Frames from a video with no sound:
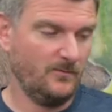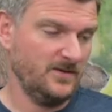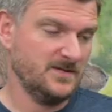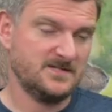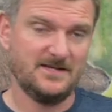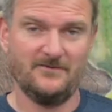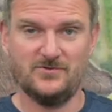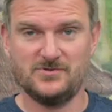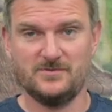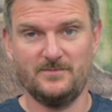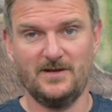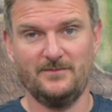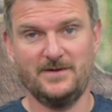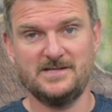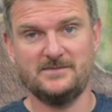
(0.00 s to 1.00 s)
with a 700
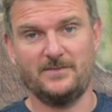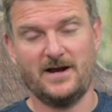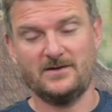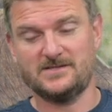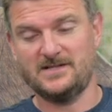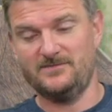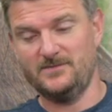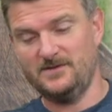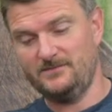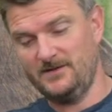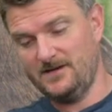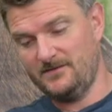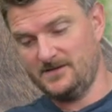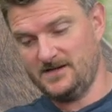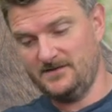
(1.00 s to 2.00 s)
millimeter barrel to give me the,
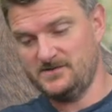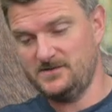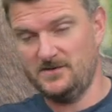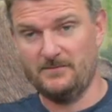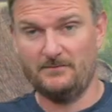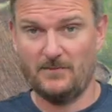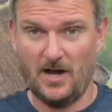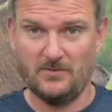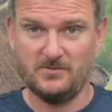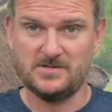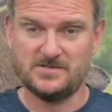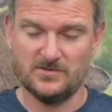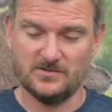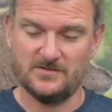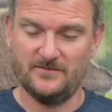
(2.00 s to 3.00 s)
you know, it gives you the
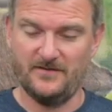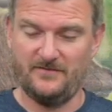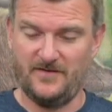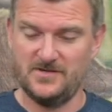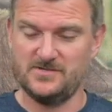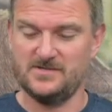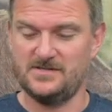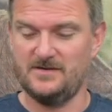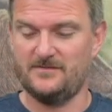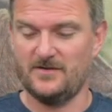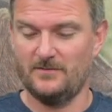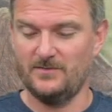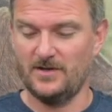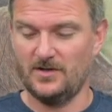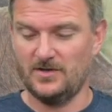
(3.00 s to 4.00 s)
most sort of efficiency
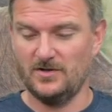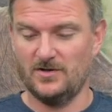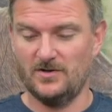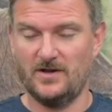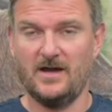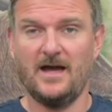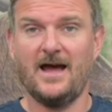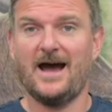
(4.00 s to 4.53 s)
from the gun.